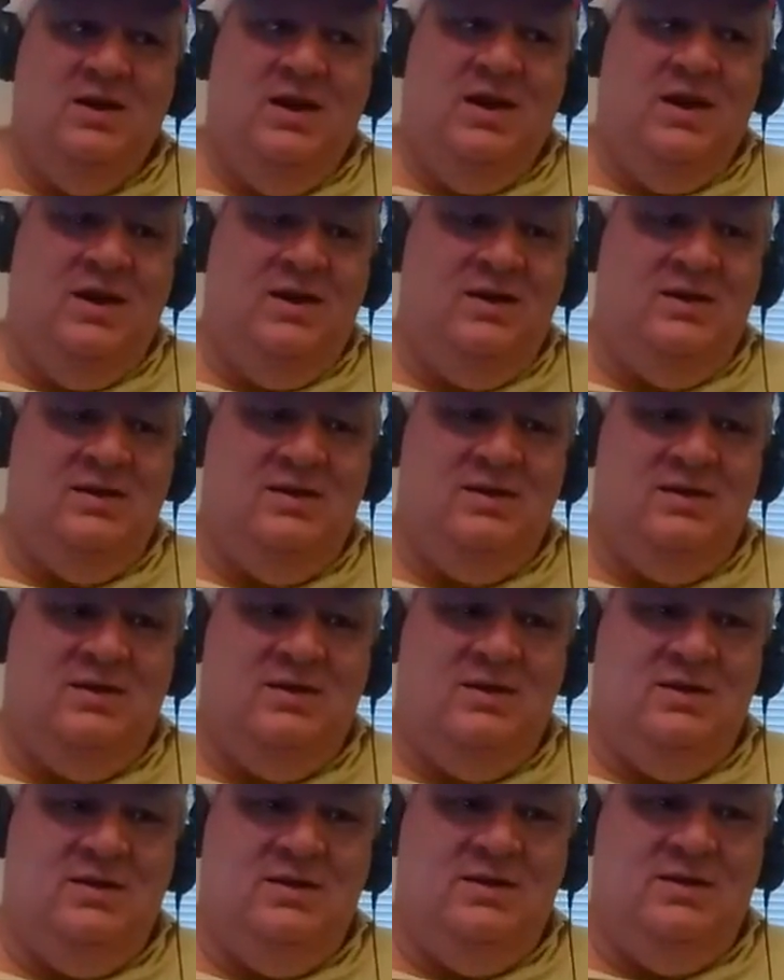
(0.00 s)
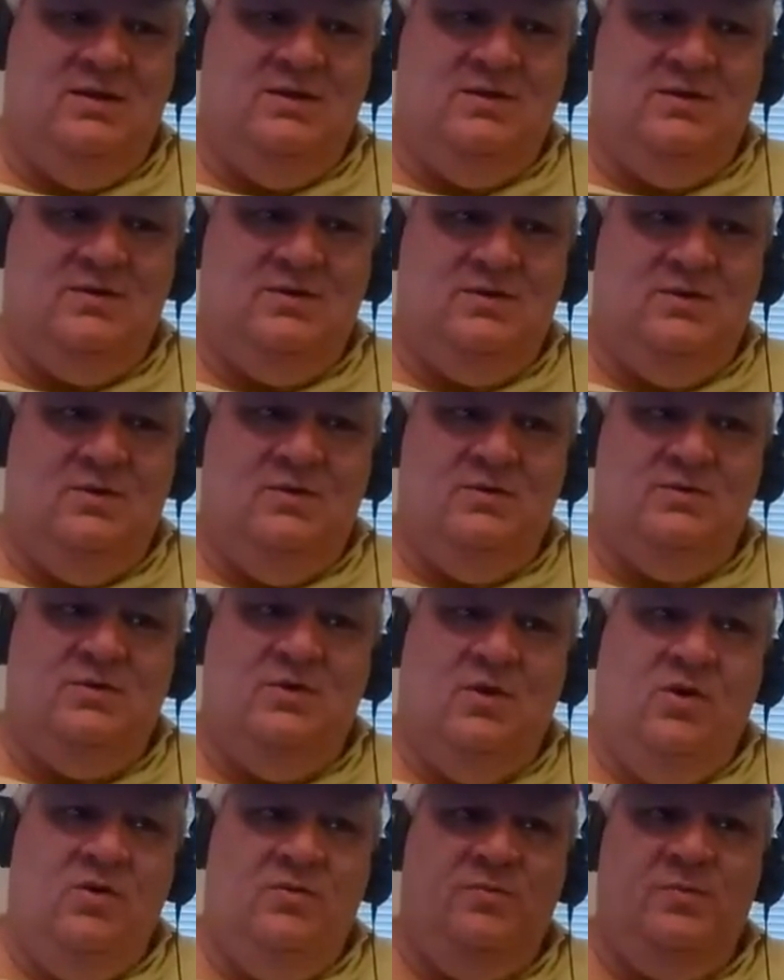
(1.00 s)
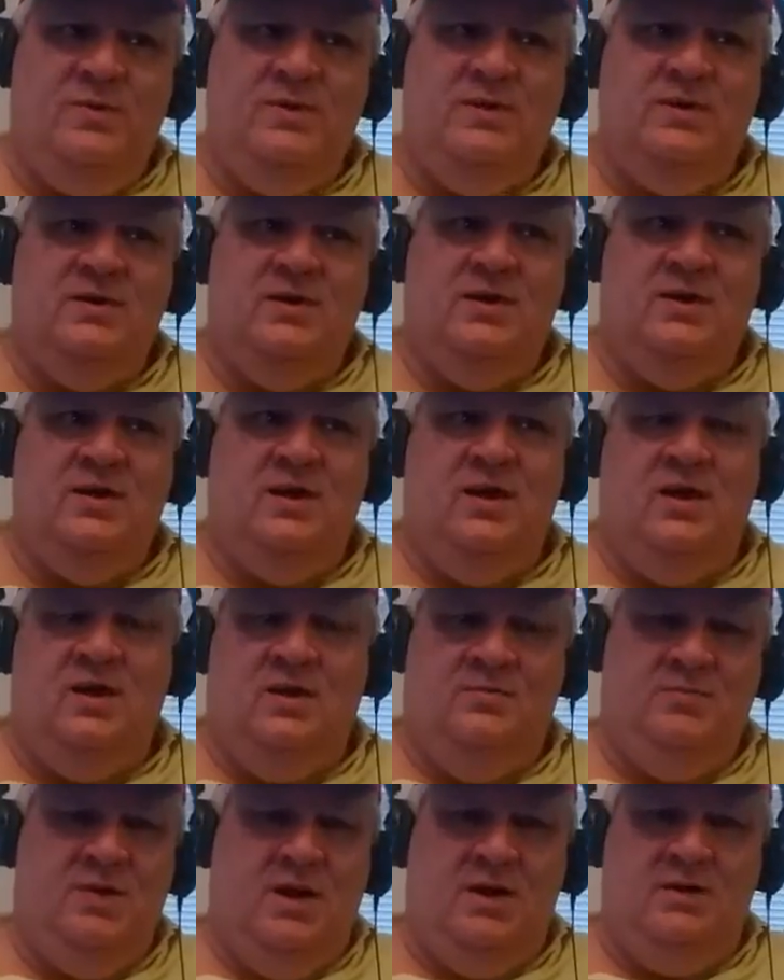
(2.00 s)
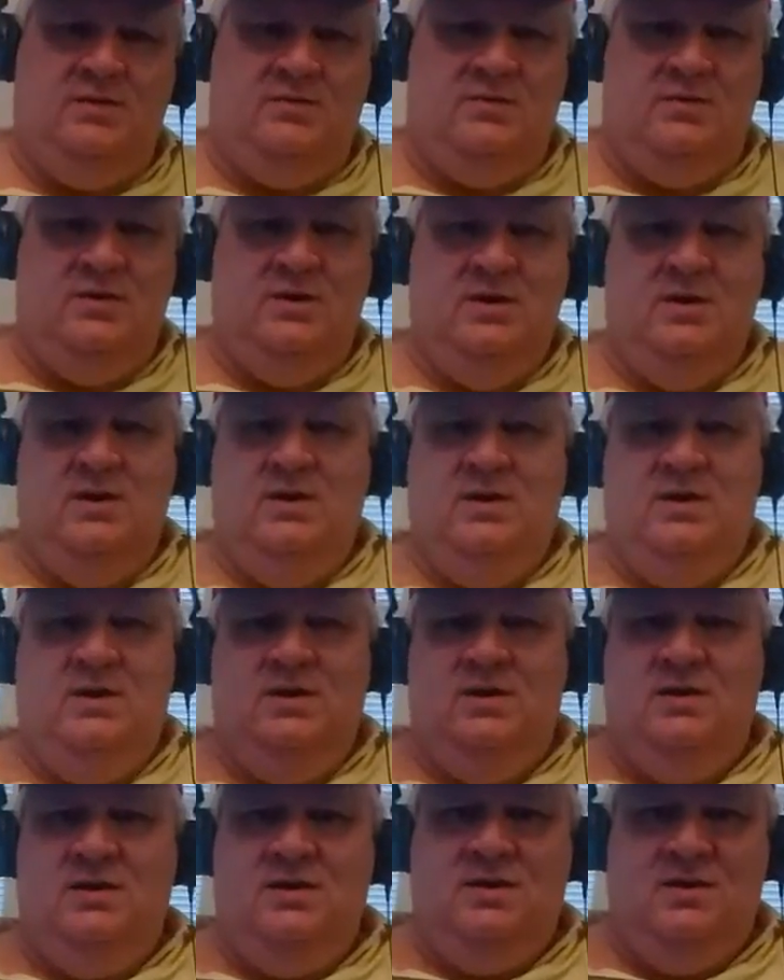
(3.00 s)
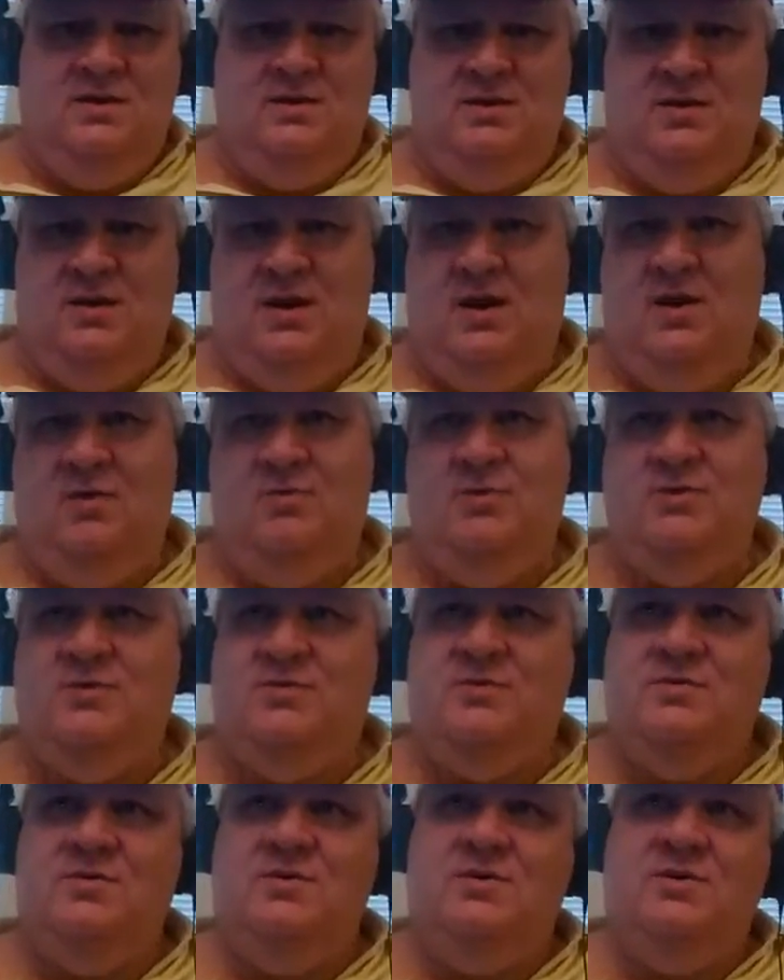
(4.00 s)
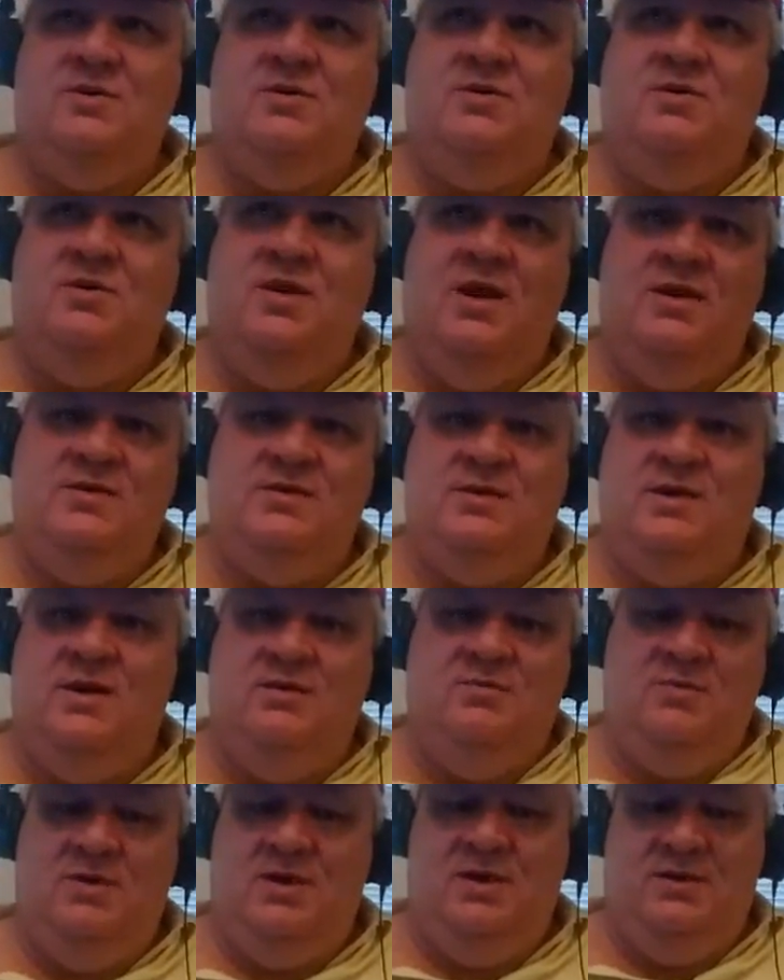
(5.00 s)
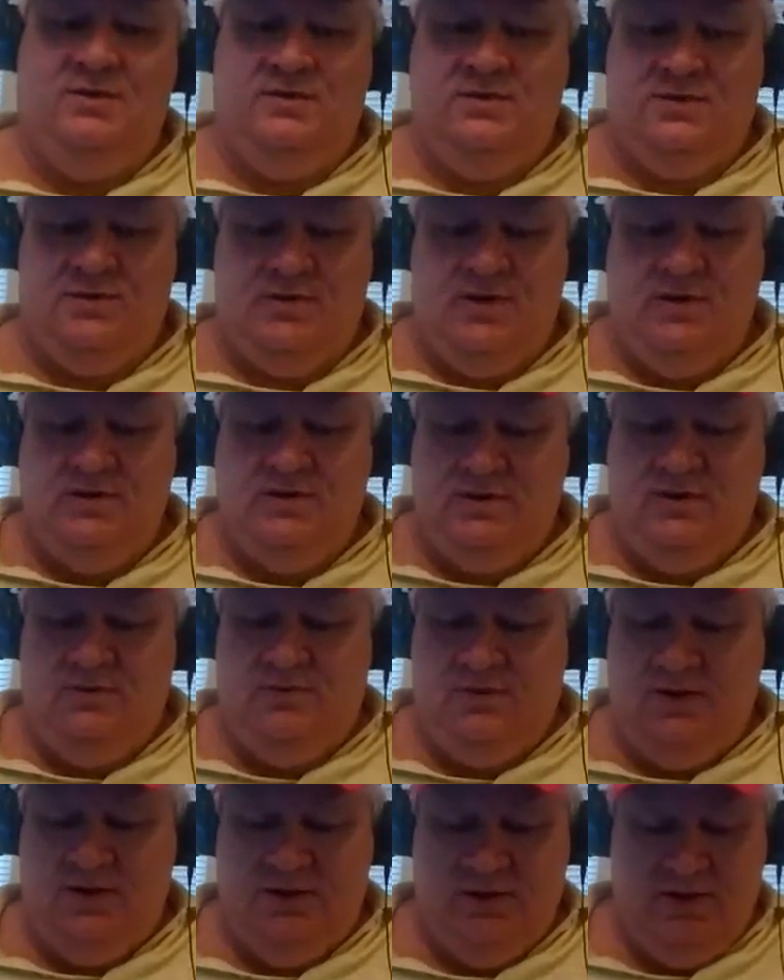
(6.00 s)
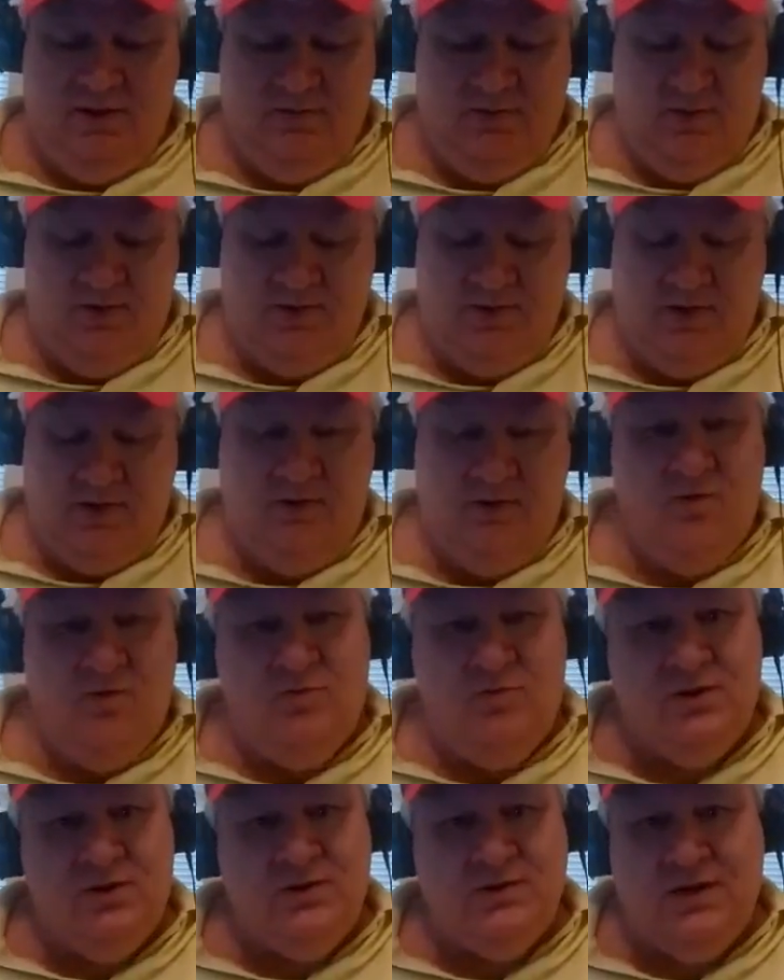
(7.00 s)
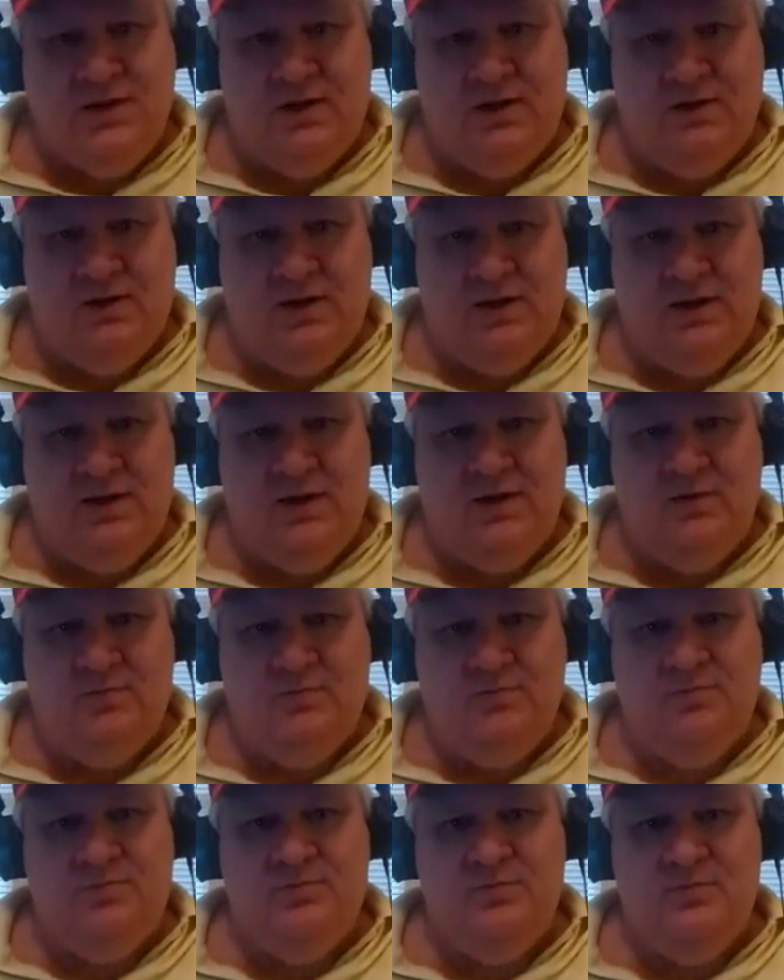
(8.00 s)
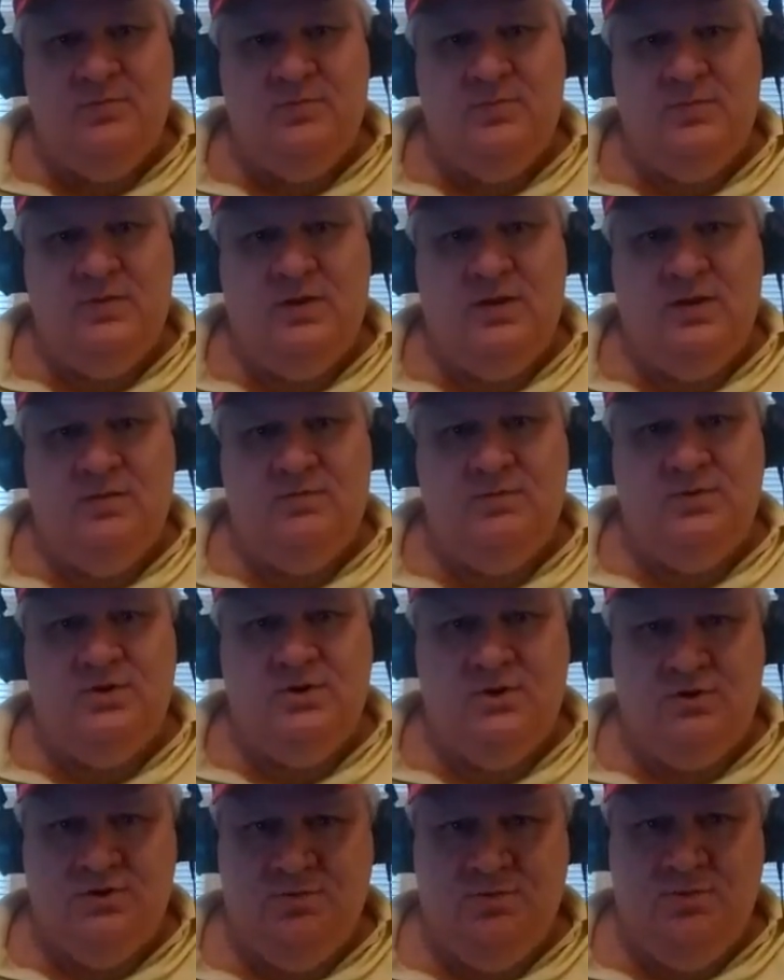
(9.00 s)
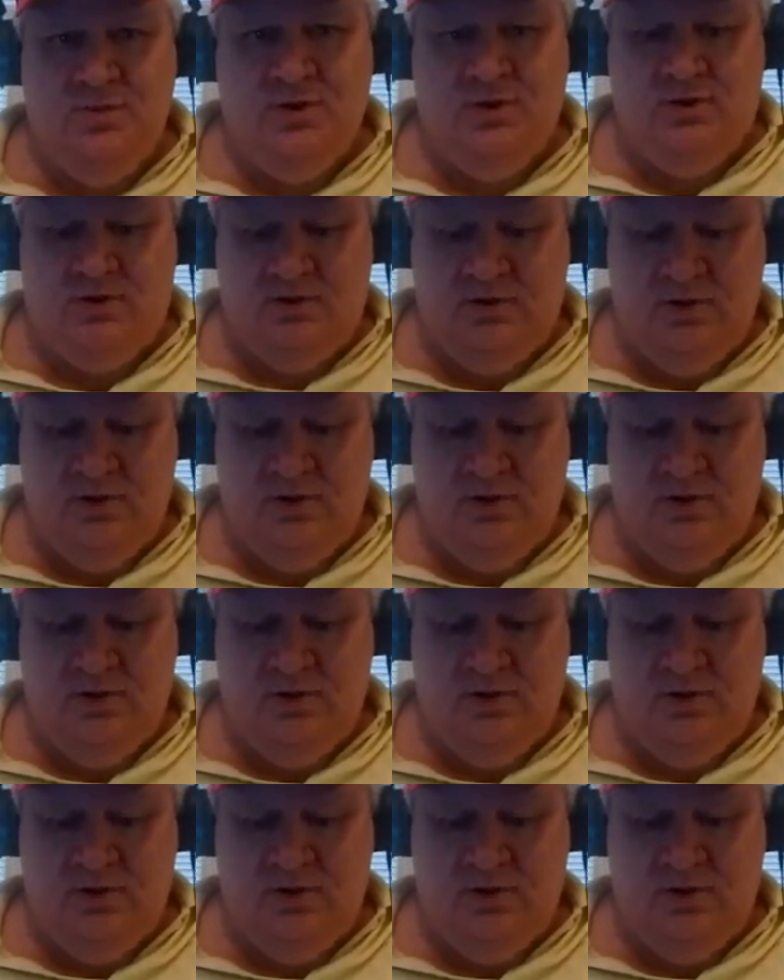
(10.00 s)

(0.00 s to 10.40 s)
And so hopefully, and I always hesitate when I say stuff like that because I don't want to sound like I'm judgmental.